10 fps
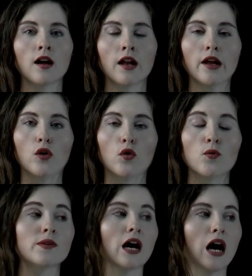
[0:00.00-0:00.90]
Hello!
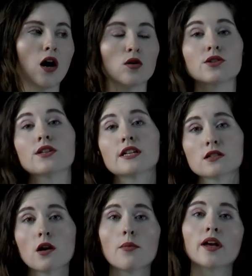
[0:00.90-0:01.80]
Our today's
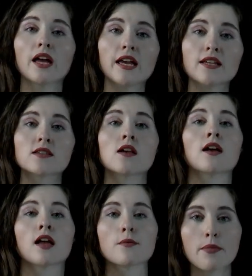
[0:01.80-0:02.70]
topic is
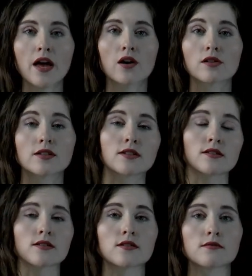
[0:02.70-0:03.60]

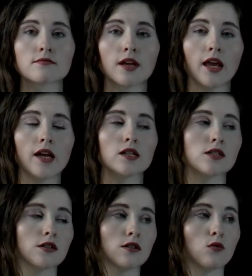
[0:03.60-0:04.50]
comparisons. And
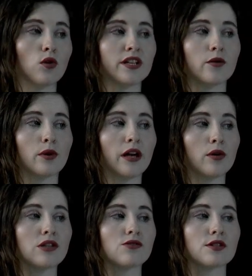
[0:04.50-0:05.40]
what are we
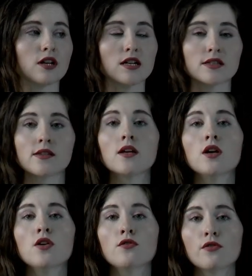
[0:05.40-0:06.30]
going to discuss?
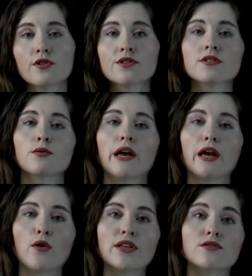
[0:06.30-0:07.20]
First, we are
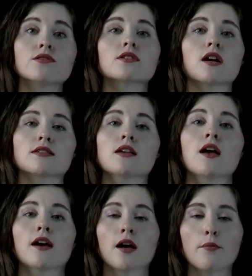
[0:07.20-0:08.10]
going to discuss
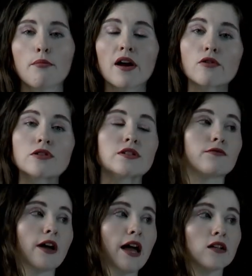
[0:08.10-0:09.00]
comparative
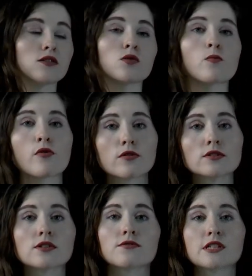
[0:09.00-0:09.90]
and
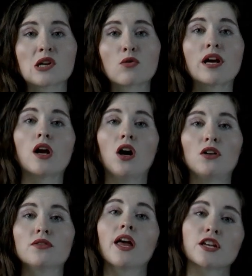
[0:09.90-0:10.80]
superlative degree
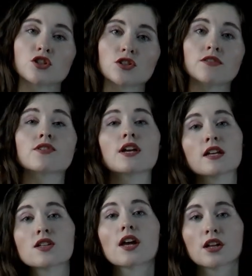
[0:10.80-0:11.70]
of adjectives
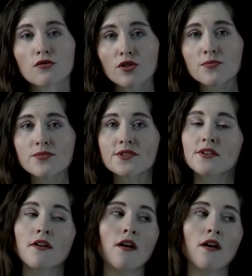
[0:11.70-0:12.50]
and adverbs.